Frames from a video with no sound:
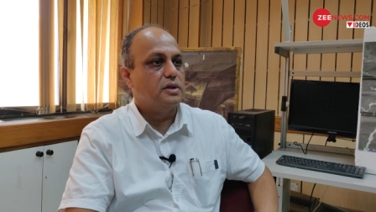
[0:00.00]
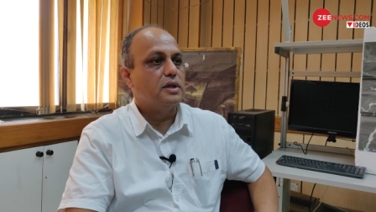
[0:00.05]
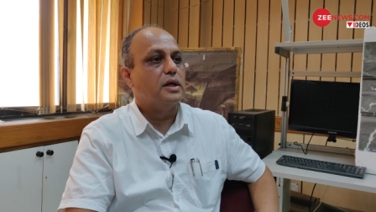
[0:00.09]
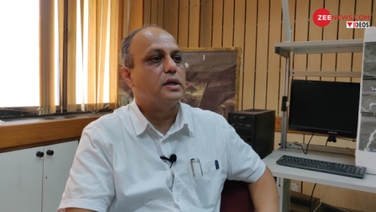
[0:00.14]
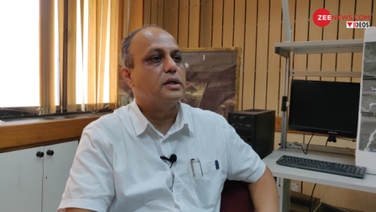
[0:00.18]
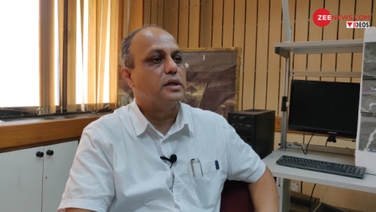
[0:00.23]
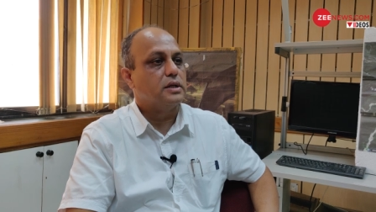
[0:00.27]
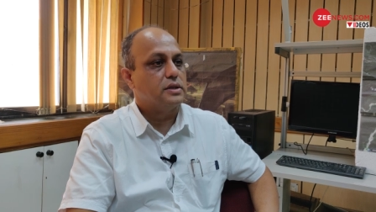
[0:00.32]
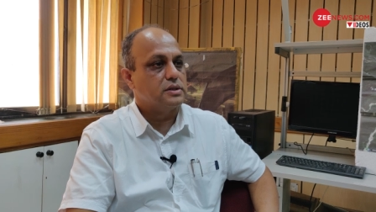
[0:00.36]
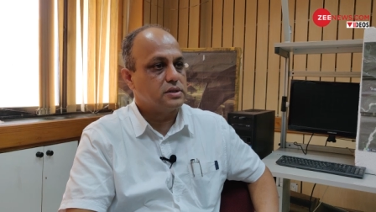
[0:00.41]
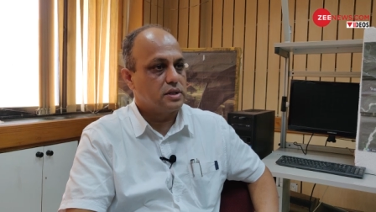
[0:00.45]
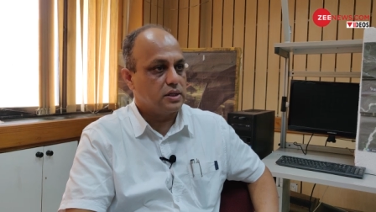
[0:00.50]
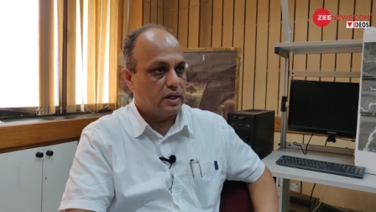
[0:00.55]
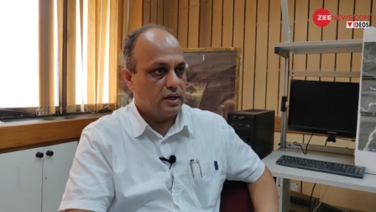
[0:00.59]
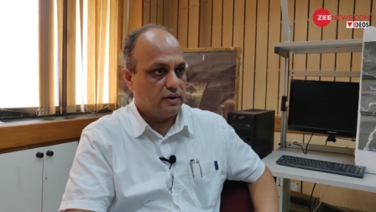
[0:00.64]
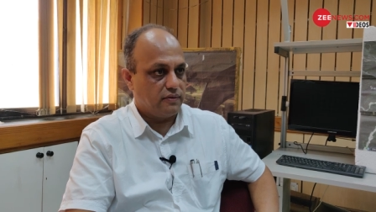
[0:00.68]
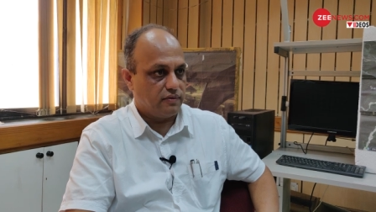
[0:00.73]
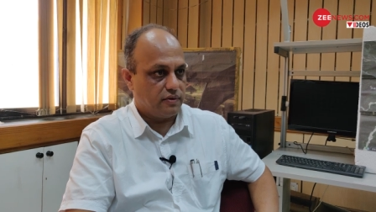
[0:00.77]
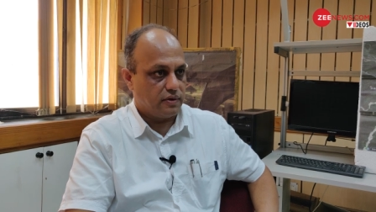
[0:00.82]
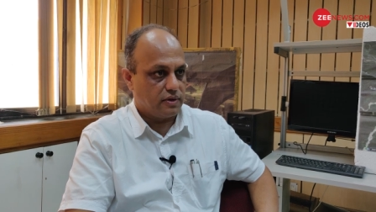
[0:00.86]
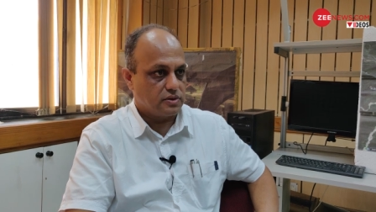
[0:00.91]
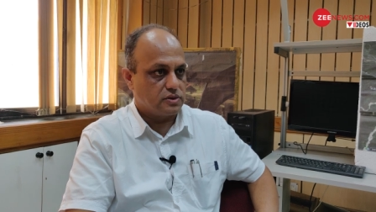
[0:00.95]
that there is an
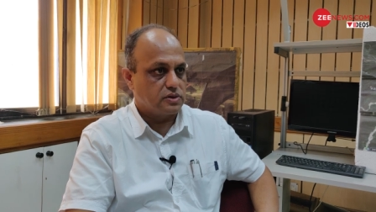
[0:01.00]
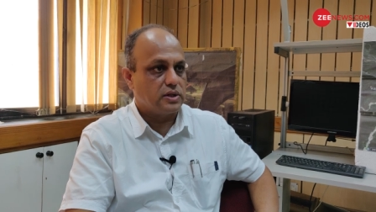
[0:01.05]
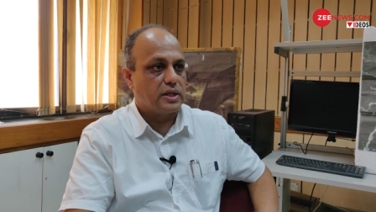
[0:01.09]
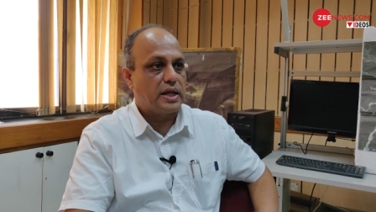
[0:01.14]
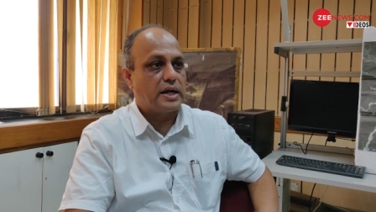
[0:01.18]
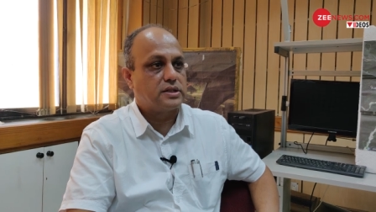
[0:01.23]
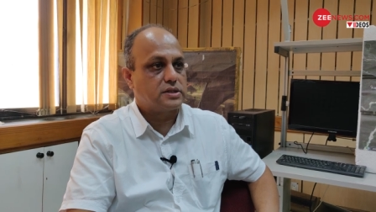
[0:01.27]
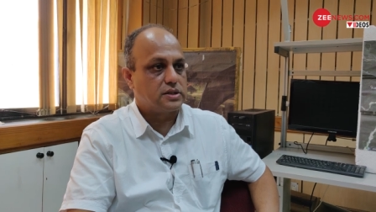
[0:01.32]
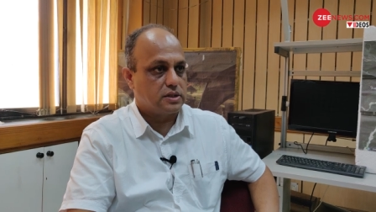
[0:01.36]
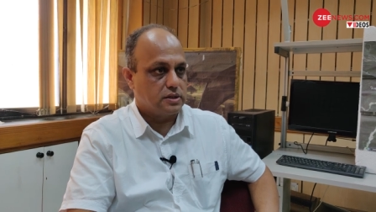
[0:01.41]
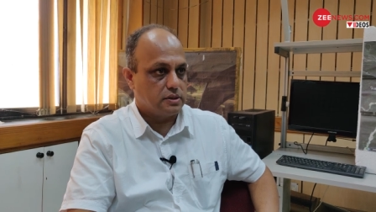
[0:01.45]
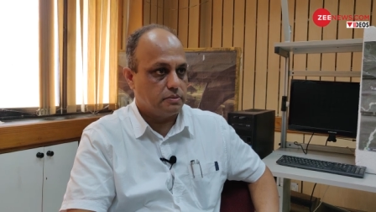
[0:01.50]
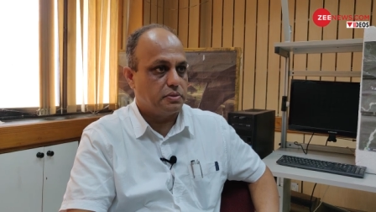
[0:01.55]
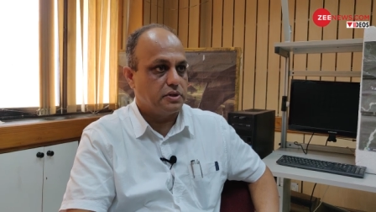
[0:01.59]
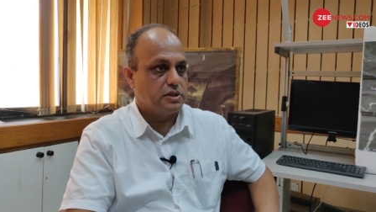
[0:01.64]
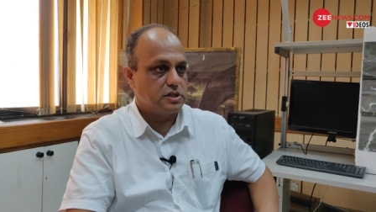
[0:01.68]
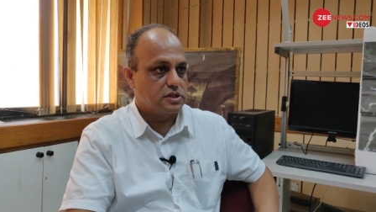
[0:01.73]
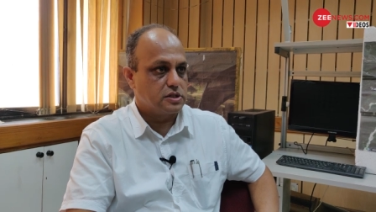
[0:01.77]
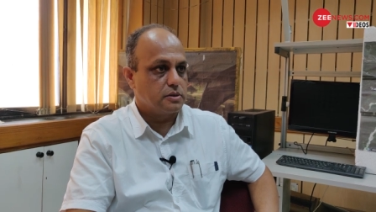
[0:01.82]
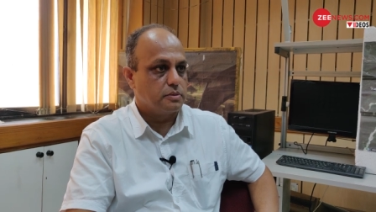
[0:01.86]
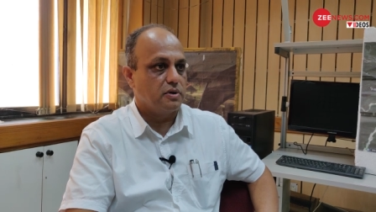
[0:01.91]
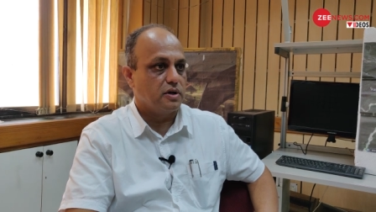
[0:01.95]
elephant. So that's the
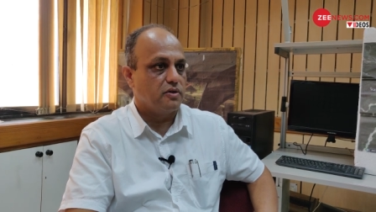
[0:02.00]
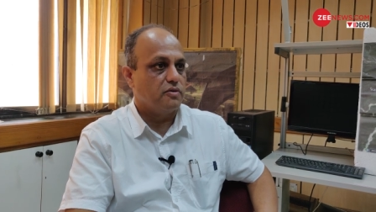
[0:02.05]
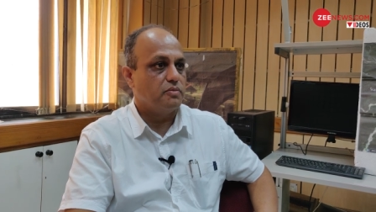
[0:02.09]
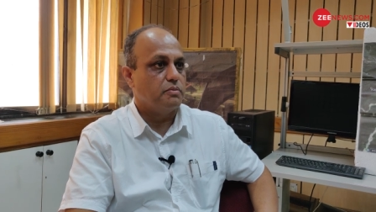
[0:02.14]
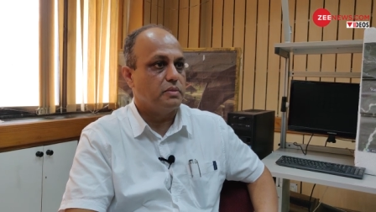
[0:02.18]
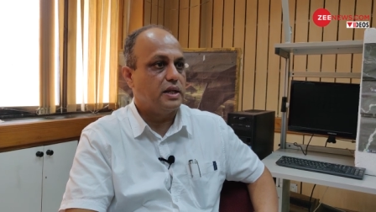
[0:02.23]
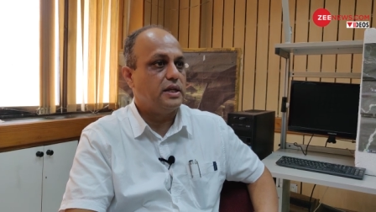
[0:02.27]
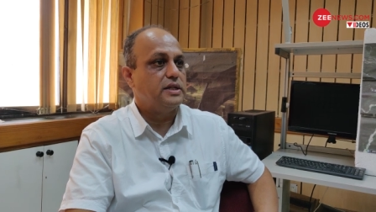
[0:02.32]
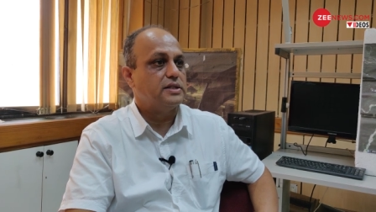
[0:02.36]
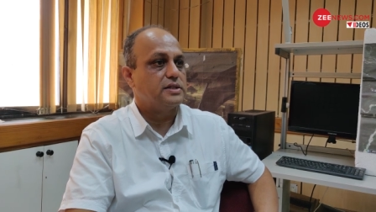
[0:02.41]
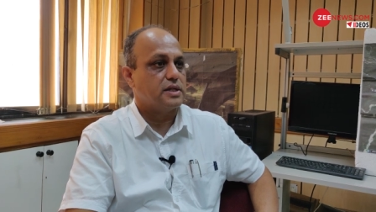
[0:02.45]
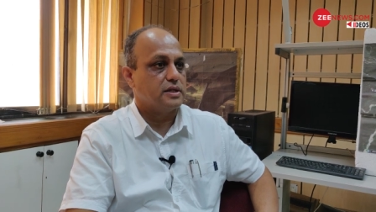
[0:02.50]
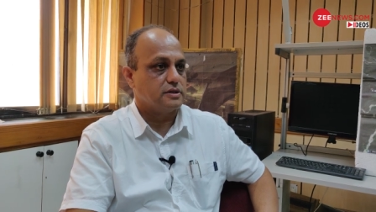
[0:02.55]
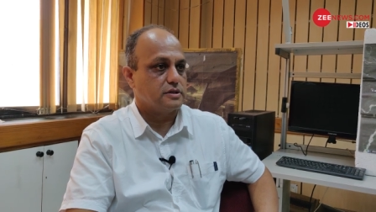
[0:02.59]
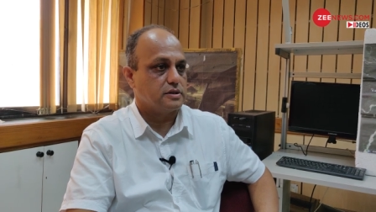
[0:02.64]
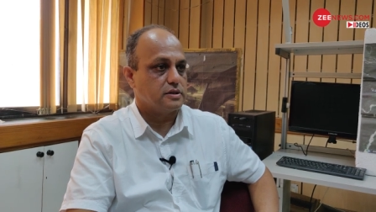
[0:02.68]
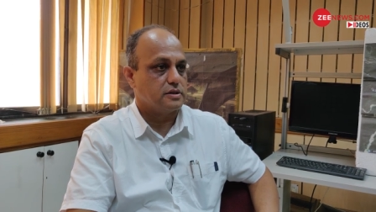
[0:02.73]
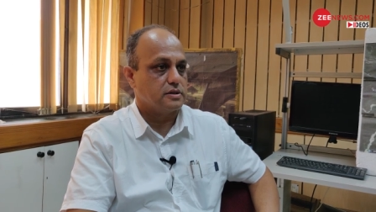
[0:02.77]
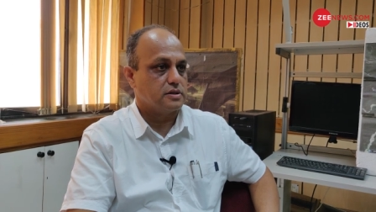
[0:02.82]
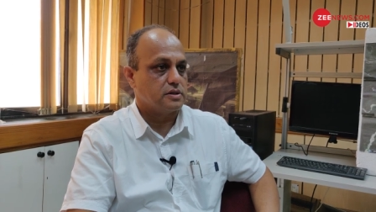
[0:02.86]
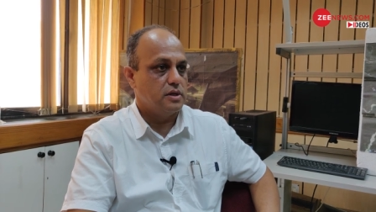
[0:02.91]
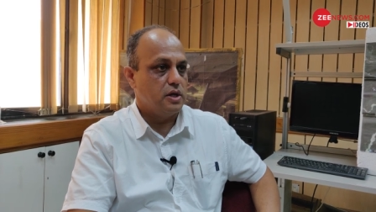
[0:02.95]
principle of many
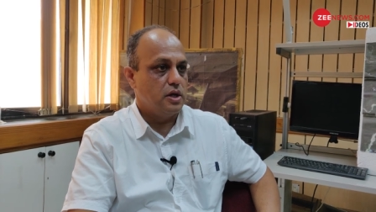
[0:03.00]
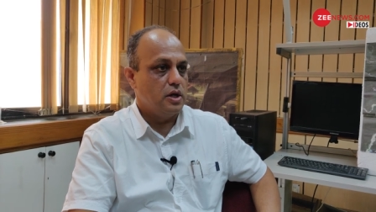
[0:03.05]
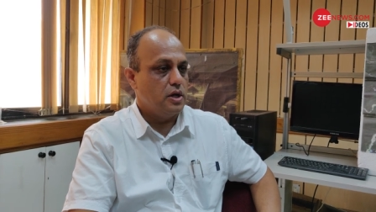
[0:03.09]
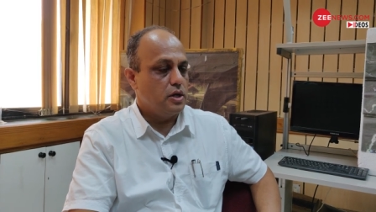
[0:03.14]
sensors.